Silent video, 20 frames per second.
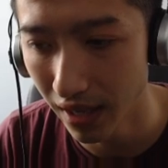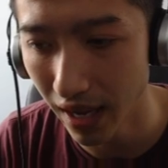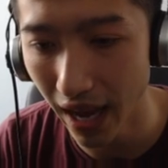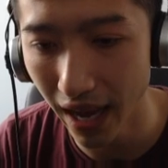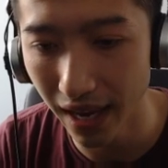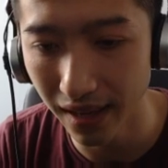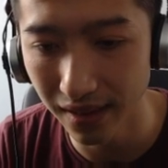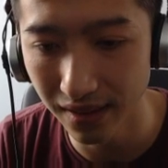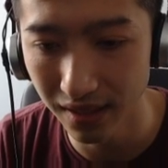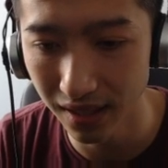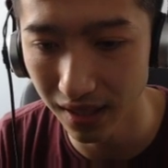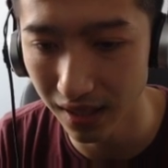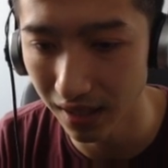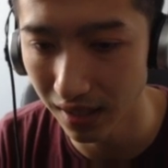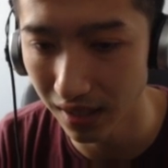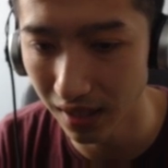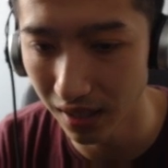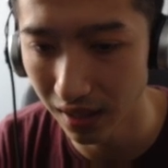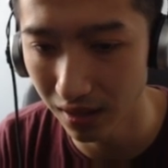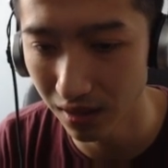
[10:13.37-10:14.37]

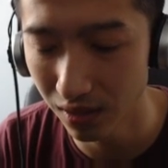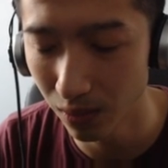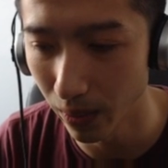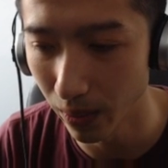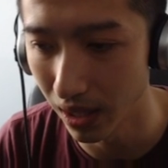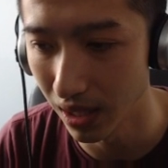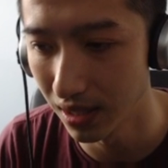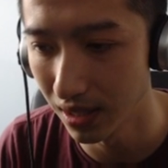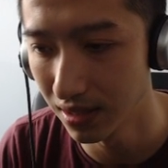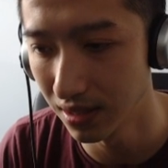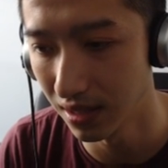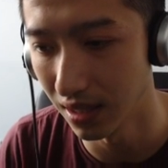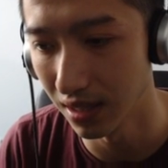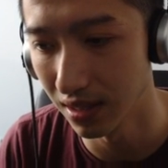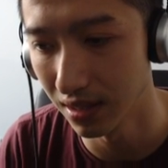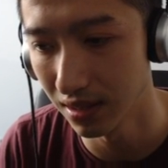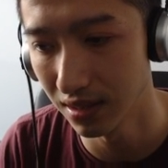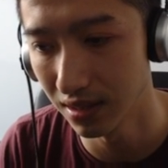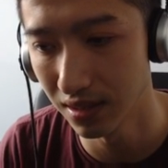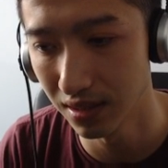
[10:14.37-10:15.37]
18 and 20
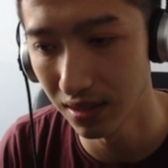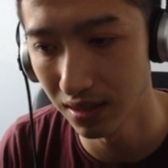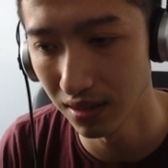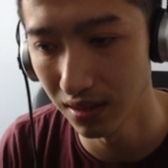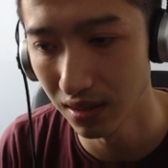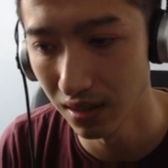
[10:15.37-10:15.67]
cents.